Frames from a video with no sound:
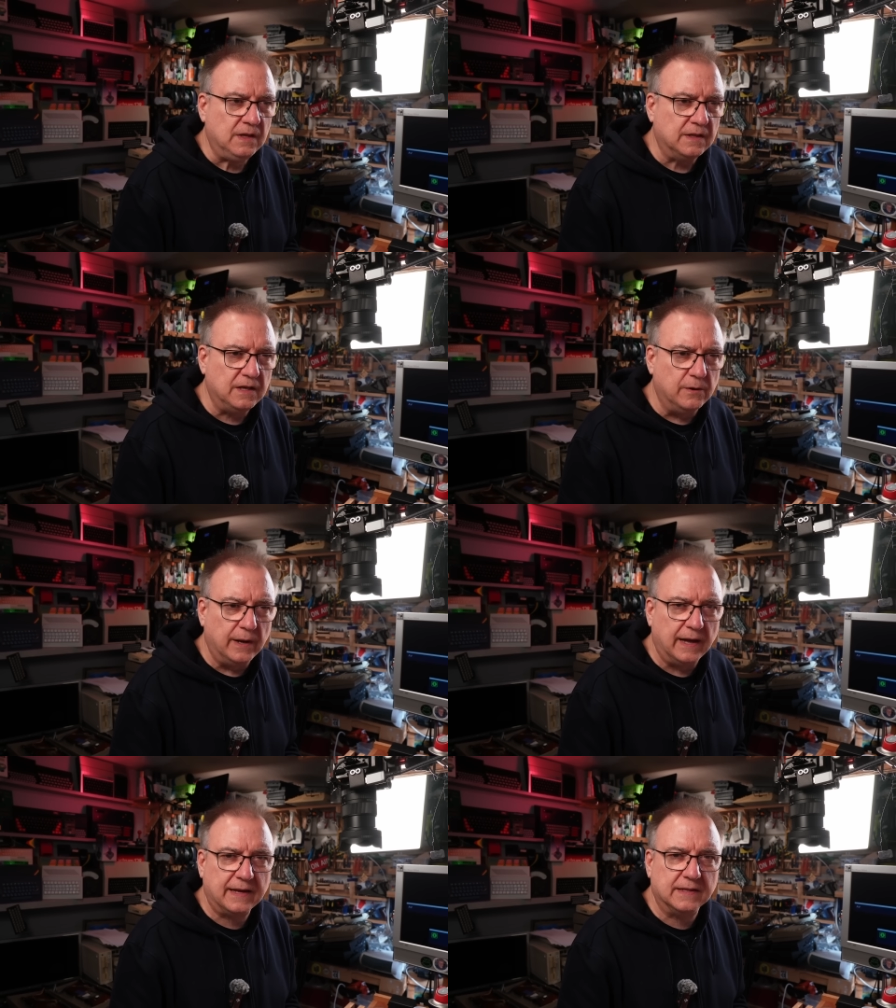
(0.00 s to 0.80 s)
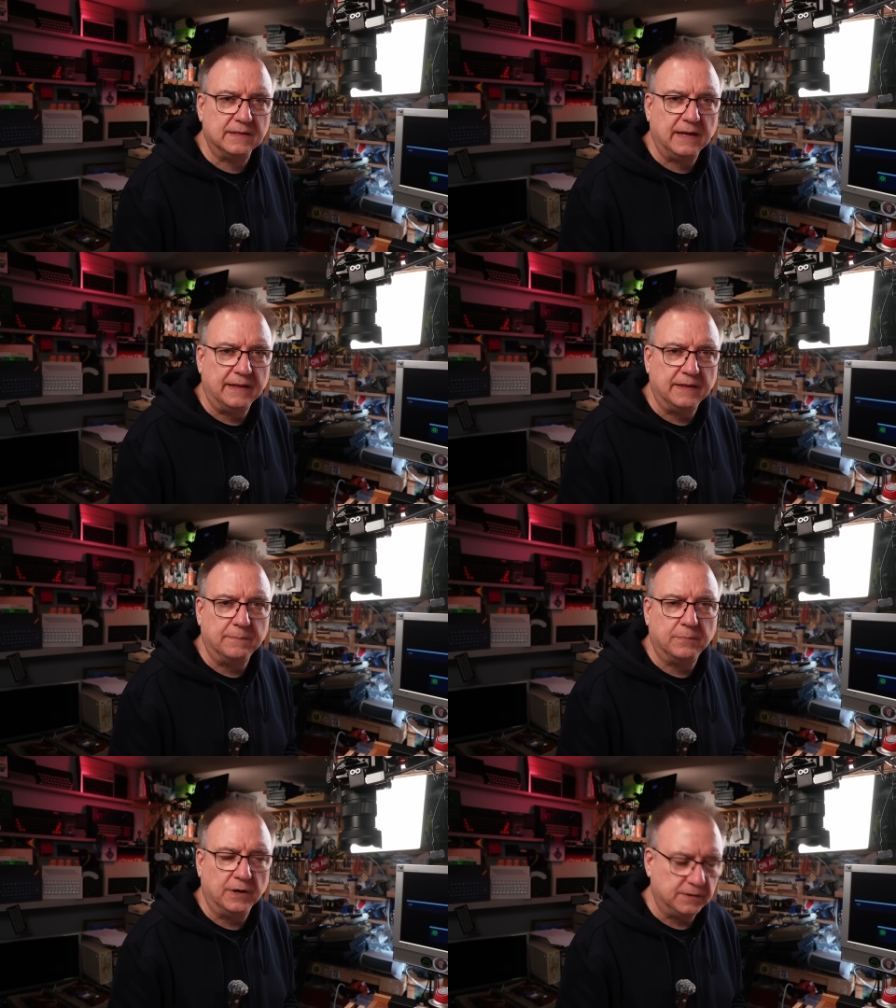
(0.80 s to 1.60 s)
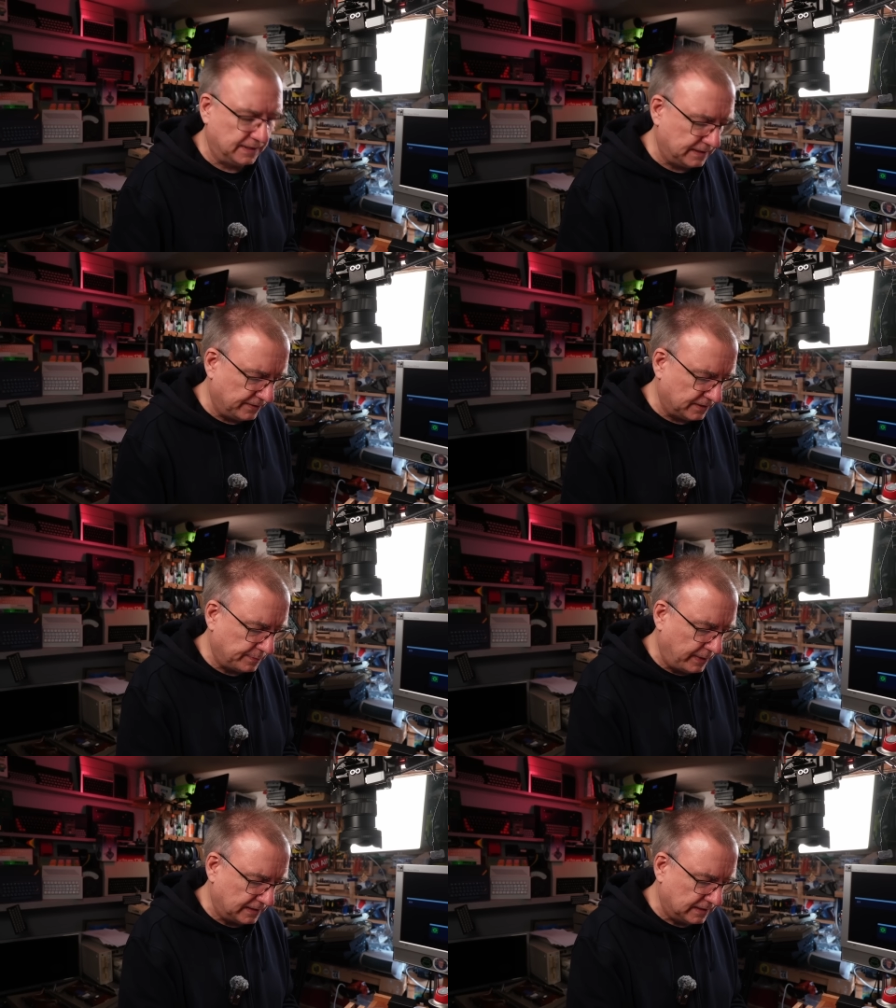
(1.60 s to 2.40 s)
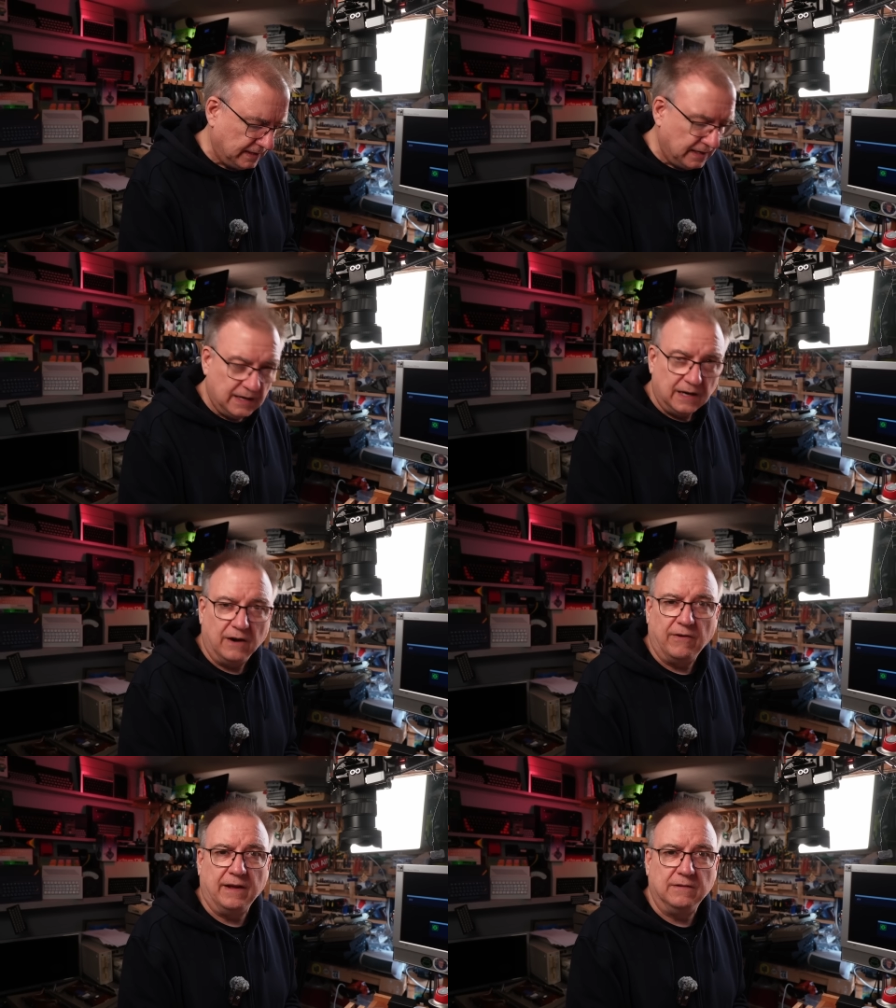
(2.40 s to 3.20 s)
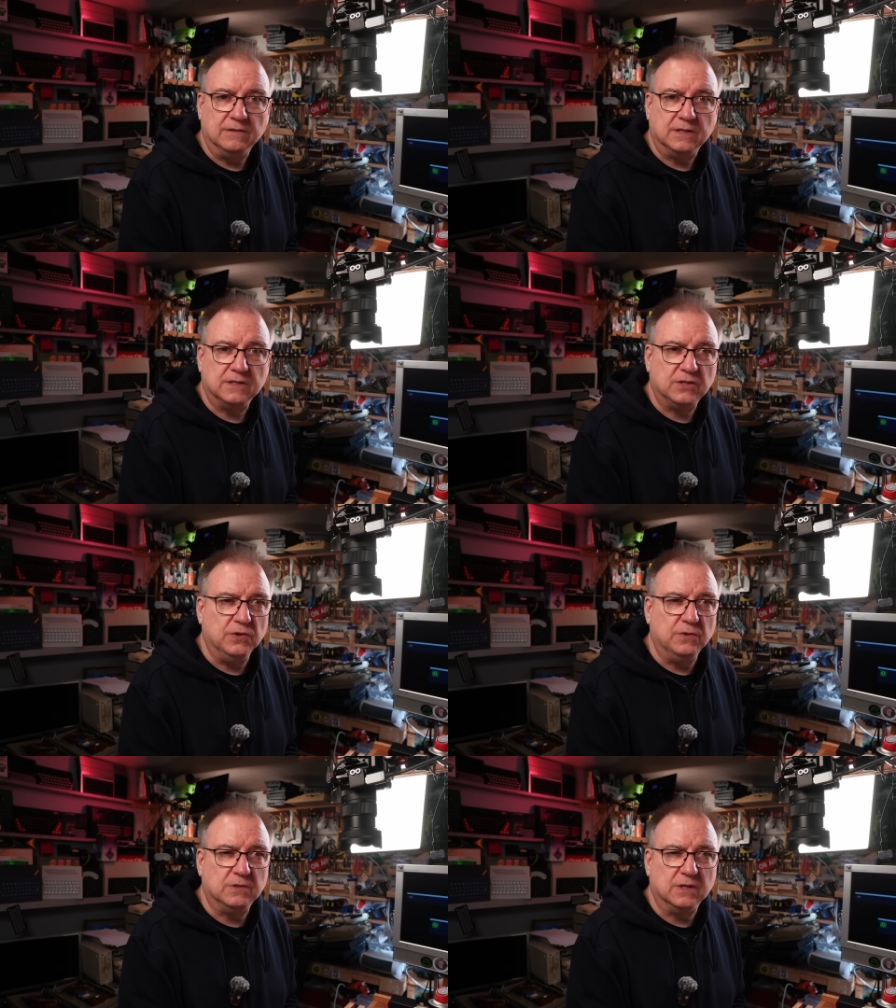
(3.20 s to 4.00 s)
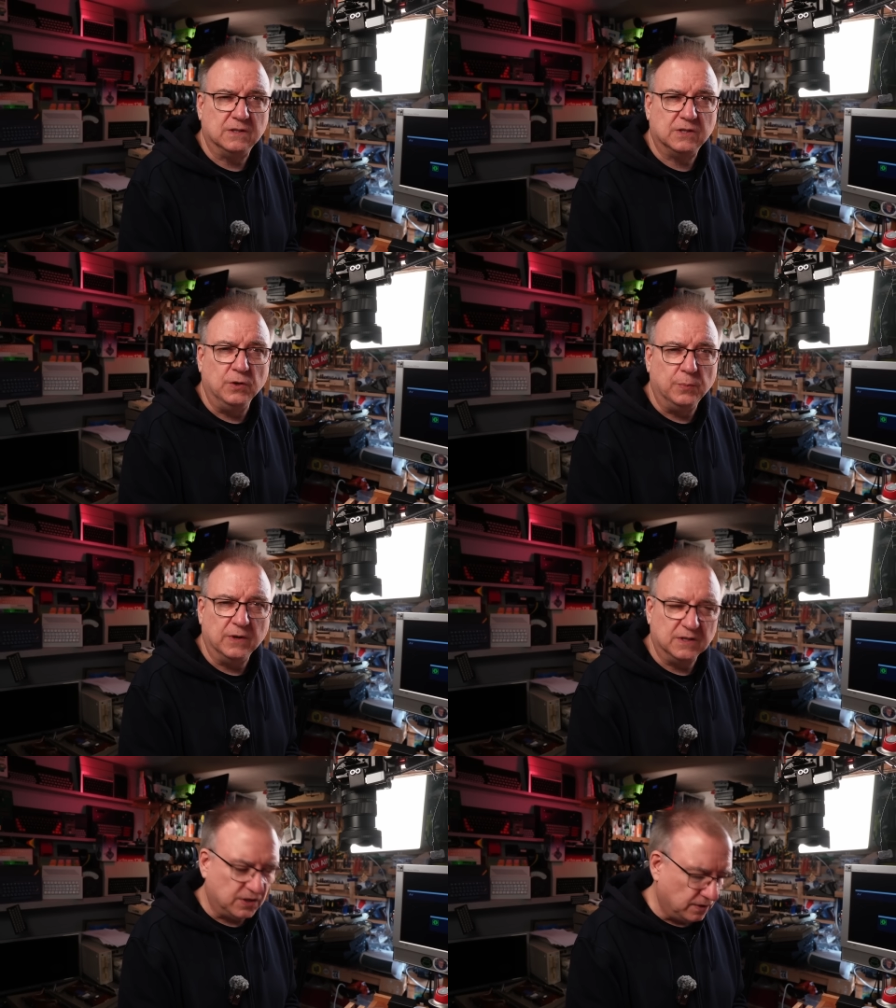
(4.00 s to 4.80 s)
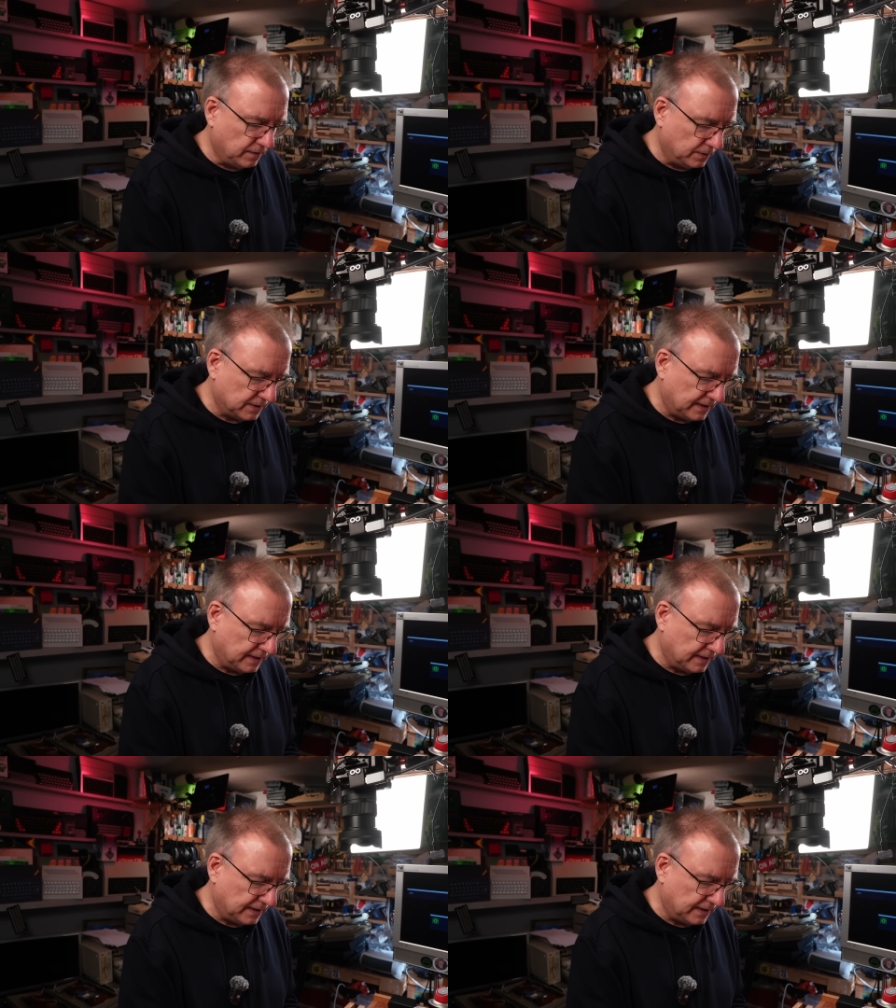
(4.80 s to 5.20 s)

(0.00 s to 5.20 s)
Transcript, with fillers: the ULA and the processor expect around 2 to 2.2 volts. I